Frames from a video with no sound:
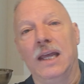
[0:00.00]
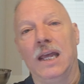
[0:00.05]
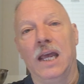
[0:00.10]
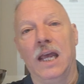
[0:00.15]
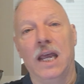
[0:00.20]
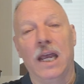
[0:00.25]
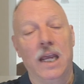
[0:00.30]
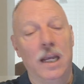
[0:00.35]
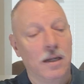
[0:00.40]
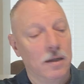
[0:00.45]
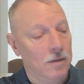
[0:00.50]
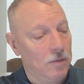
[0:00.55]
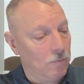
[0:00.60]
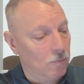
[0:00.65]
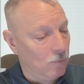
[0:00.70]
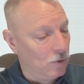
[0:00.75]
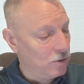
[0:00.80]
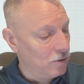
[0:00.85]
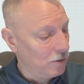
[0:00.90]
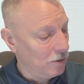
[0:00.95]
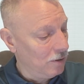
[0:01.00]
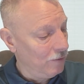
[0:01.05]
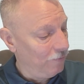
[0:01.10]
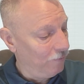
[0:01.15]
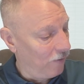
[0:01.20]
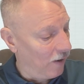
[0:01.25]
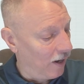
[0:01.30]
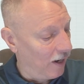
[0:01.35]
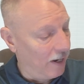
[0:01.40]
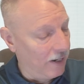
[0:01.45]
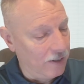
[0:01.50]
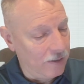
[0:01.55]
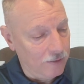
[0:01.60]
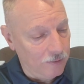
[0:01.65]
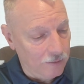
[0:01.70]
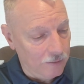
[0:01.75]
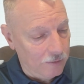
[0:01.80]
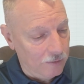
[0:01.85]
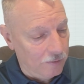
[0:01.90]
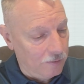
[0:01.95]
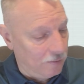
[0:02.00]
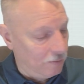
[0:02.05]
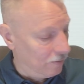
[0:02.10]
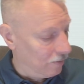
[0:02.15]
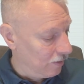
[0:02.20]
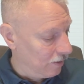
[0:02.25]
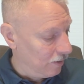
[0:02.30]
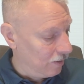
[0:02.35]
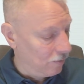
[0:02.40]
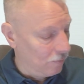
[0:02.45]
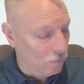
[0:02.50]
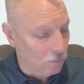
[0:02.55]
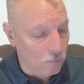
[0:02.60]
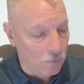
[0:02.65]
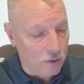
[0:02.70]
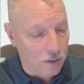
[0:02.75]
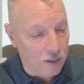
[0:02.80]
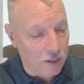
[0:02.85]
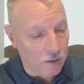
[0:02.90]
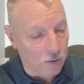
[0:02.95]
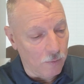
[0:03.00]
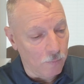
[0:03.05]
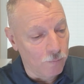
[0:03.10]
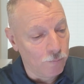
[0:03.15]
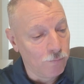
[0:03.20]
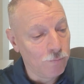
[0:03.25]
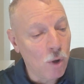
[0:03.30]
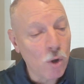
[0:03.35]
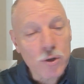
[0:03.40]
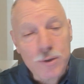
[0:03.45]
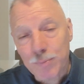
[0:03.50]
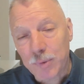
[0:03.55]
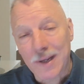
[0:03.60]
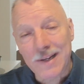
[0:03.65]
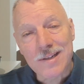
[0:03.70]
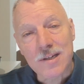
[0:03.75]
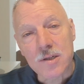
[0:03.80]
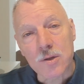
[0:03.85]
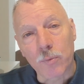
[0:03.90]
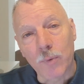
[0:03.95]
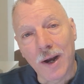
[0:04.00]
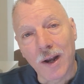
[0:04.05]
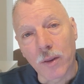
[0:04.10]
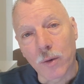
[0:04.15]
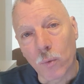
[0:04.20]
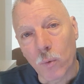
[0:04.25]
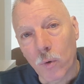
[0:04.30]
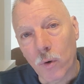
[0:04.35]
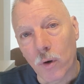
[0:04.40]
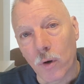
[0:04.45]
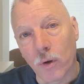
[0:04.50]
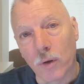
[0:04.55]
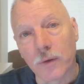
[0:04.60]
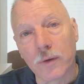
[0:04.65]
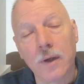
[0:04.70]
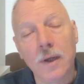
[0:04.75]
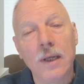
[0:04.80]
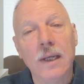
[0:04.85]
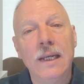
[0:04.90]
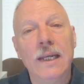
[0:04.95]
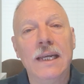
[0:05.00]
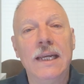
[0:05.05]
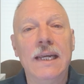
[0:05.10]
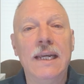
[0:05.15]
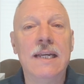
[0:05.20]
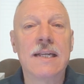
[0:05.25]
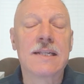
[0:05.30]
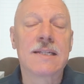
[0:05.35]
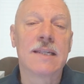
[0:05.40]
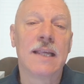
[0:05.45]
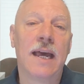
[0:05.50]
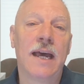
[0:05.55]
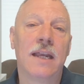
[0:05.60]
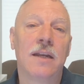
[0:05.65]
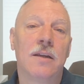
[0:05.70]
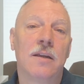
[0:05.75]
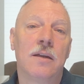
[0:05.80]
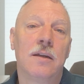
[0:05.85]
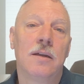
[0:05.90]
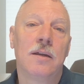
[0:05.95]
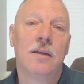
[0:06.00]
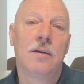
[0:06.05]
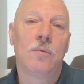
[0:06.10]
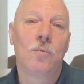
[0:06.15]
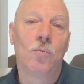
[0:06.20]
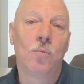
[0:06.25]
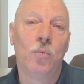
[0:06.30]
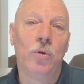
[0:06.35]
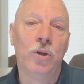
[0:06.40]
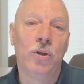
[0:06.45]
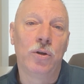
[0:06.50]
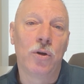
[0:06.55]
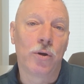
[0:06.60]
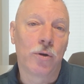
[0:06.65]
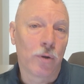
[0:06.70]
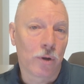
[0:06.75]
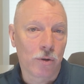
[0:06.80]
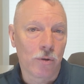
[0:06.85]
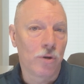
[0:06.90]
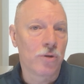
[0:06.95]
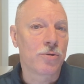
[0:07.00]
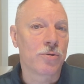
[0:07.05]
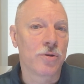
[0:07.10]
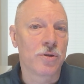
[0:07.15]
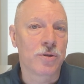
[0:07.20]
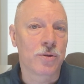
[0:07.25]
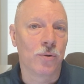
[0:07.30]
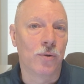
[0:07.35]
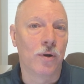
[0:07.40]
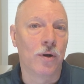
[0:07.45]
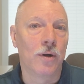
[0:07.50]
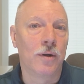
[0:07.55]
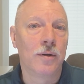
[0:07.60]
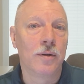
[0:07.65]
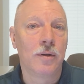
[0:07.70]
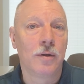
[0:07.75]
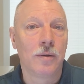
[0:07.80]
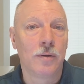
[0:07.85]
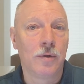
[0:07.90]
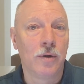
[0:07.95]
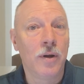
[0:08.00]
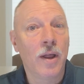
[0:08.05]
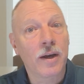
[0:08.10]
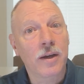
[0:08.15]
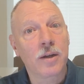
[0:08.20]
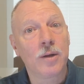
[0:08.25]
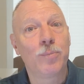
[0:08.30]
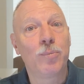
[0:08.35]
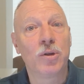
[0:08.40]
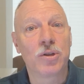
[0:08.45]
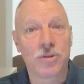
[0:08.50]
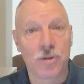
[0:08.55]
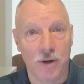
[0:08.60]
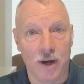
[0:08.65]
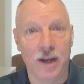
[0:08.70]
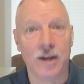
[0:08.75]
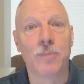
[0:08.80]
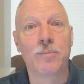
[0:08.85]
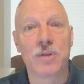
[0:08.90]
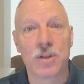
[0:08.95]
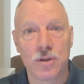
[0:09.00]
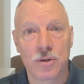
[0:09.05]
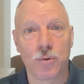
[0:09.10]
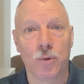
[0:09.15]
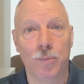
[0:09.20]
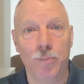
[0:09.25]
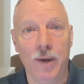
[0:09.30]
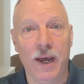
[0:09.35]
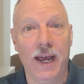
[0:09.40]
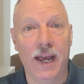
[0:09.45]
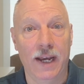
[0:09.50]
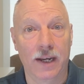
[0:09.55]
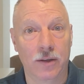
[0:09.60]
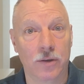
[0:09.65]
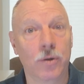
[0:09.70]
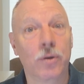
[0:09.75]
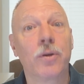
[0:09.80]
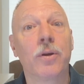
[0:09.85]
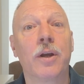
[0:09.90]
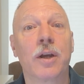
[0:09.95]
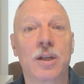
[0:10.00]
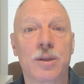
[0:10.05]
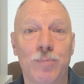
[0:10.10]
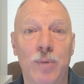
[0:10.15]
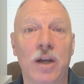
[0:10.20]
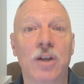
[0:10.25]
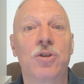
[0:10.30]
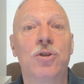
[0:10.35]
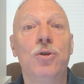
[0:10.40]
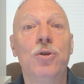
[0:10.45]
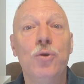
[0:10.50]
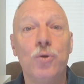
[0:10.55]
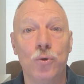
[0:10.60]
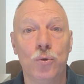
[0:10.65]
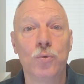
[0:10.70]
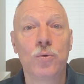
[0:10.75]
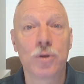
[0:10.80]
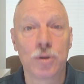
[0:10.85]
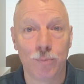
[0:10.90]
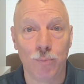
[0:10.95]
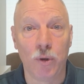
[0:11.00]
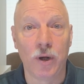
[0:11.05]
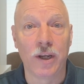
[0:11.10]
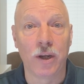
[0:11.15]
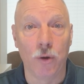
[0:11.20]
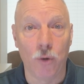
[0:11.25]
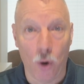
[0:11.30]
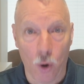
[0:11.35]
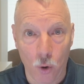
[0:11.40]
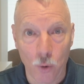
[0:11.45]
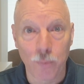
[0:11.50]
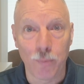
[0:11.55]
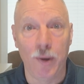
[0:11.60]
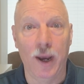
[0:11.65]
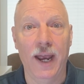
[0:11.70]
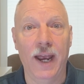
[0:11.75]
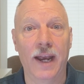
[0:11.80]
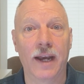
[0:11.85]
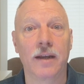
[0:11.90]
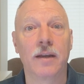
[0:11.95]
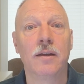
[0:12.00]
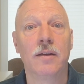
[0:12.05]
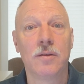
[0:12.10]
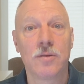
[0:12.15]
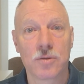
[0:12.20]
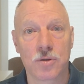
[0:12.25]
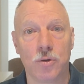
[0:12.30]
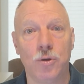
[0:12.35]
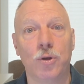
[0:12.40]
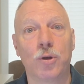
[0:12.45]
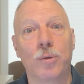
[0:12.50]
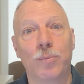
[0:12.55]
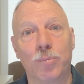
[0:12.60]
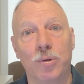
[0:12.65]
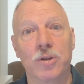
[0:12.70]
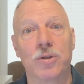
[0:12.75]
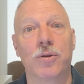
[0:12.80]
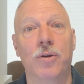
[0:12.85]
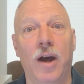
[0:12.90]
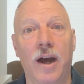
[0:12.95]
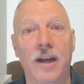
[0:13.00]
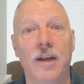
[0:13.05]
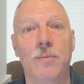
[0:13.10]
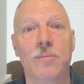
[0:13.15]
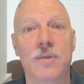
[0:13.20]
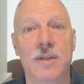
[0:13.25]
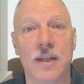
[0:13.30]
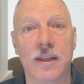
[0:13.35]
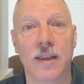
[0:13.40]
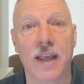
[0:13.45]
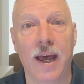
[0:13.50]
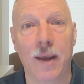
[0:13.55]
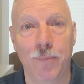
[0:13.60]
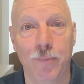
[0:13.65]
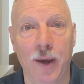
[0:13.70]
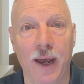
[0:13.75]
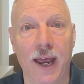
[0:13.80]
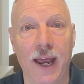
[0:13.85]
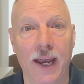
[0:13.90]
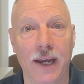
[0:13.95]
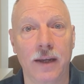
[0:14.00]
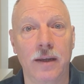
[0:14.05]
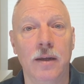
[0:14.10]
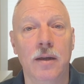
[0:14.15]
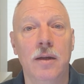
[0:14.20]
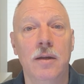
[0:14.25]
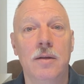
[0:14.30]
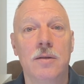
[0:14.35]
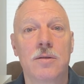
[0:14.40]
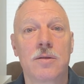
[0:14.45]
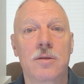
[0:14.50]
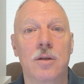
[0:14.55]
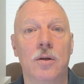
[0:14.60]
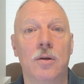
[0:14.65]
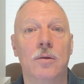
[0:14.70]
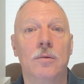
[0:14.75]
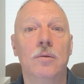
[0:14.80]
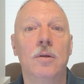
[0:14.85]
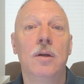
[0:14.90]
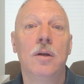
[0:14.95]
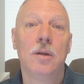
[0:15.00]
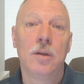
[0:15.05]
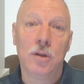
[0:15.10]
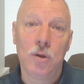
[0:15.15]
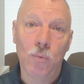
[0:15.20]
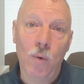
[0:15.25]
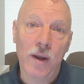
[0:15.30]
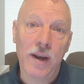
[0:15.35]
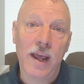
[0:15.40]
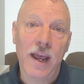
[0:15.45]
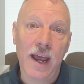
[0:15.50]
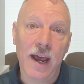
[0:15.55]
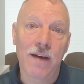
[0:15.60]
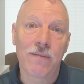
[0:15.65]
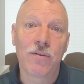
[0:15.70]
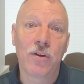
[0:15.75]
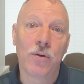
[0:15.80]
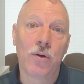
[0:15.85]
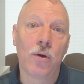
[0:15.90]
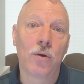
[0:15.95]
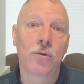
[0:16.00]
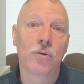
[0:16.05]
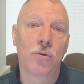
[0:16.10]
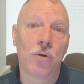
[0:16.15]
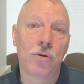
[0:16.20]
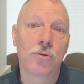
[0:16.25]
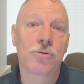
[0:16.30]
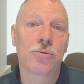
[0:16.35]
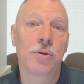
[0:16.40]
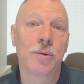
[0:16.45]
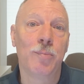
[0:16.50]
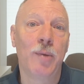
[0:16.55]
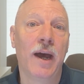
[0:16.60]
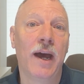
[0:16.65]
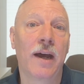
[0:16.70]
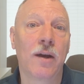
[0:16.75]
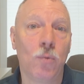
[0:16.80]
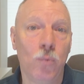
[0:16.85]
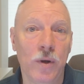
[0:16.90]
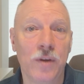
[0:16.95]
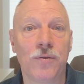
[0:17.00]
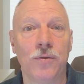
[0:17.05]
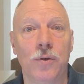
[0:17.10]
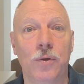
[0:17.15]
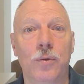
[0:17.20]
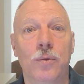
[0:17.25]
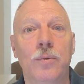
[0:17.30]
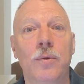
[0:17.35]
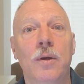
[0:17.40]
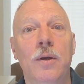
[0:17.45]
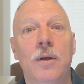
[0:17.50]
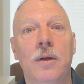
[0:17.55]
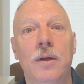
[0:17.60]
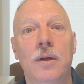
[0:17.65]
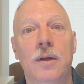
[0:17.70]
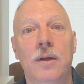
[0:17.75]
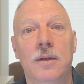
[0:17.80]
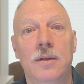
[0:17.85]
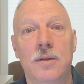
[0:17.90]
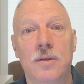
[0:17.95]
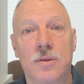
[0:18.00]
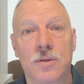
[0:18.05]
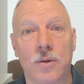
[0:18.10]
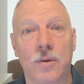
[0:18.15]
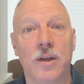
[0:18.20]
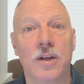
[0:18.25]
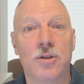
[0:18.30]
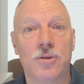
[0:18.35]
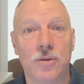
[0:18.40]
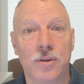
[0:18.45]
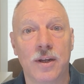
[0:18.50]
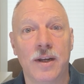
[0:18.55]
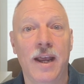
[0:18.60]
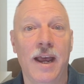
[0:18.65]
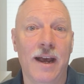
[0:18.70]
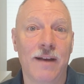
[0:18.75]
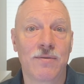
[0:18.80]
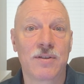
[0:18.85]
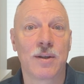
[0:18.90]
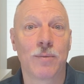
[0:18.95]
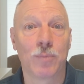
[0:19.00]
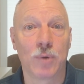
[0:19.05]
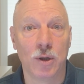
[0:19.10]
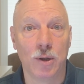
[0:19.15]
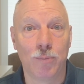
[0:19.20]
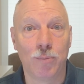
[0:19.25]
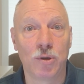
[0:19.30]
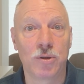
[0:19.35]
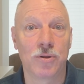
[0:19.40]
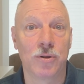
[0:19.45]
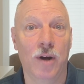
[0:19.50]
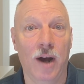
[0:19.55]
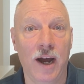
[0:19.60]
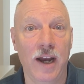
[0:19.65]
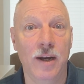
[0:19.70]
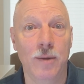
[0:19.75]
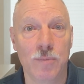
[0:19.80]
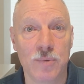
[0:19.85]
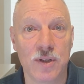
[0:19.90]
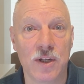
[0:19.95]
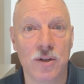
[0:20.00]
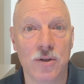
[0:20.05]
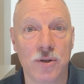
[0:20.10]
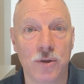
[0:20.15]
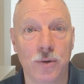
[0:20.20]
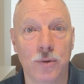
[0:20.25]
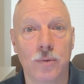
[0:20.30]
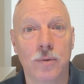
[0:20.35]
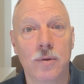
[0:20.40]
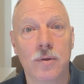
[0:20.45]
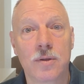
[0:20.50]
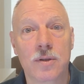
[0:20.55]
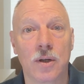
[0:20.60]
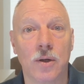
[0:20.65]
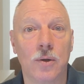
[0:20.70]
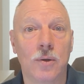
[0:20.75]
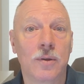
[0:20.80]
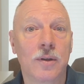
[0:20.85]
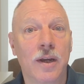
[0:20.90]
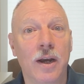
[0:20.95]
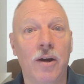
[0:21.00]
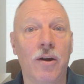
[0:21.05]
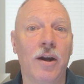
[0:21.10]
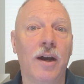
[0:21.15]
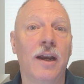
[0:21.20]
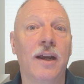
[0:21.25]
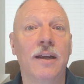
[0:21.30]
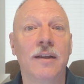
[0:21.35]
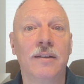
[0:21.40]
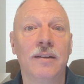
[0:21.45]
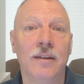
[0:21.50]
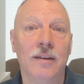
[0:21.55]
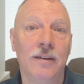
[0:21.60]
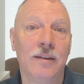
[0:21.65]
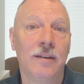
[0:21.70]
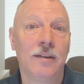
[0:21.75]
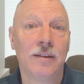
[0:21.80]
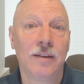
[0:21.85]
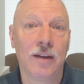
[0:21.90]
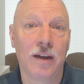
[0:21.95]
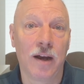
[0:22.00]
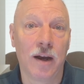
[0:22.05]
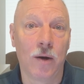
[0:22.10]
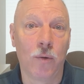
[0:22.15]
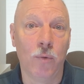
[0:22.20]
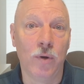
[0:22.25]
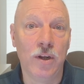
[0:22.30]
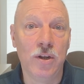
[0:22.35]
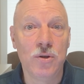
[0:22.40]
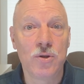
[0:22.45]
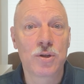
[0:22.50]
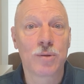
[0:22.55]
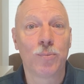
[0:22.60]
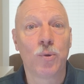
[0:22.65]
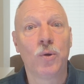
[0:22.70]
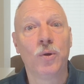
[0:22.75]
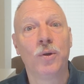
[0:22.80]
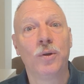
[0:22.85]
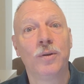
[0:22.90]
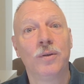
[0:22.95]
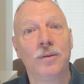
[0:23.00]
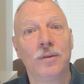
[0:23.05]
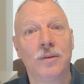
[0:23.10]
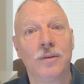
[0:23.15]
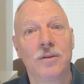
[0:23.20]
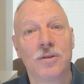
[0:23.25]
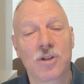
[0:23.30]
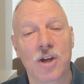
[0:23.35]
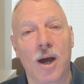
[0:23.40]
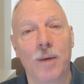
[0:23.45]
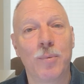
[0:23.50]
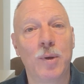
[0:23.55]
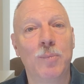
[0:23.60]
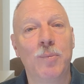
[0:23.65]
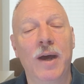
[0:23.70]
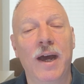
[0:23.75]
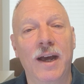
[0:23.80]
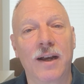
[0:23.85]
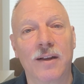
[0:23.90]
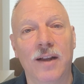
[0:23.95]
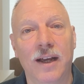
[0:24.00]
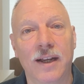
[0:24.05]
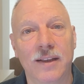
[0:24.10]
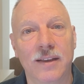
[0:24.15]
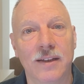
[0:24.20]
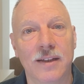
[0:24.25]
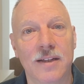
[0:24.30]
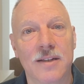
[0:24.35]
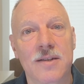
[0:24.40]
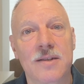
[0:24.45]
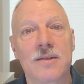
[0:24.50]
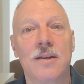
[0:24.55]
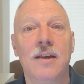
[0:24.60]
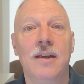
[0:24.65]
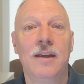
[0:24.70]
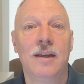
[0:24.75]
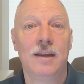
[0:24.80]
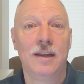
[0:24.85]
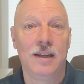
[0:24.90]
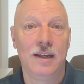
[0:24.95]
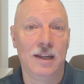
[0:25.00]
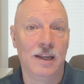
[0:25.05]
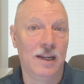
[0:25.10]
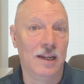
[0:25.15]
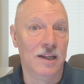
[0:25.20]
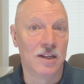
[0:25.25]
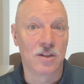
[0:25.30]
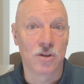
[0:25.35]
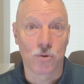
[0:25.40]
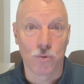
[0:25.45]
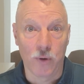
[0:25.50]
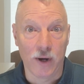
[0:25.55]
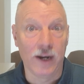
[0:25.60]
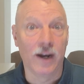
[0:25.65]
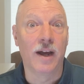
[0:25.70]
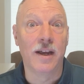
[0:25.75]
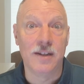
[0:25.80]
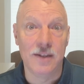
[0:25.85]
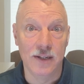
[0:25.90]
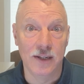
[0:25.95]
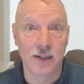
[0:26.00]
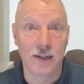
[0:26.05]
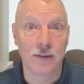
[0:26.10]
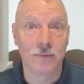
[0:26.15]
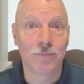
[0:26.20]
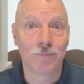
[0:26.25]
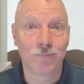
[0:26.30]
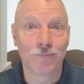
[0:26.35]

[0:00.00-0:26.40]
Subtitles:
And what you're going to find most places around the world is that when you go to a grocery store, they're not going to put your items into a bag. They're going to expect you to bring your own bag so you can put your items in that bag. So you want to have your own grocery bag with you so that you can have something to put your items into. So carrying a reusable shopping bag like this is a great idea.